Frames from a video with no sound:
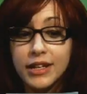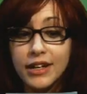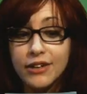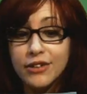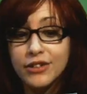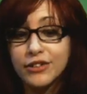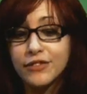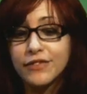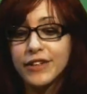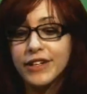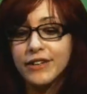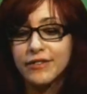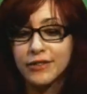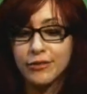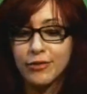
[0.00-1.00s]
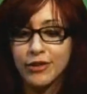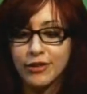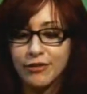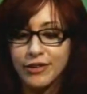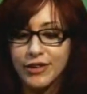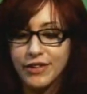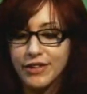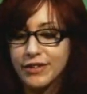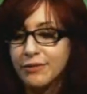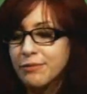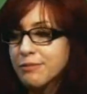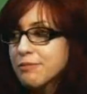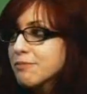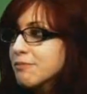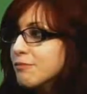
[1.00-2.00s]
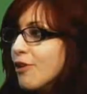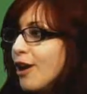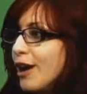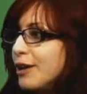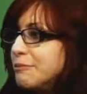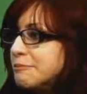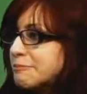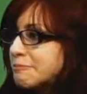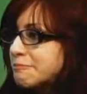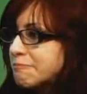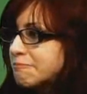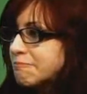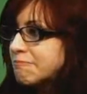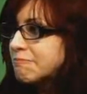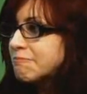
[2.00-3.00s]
commentator is your fave to work with, and why?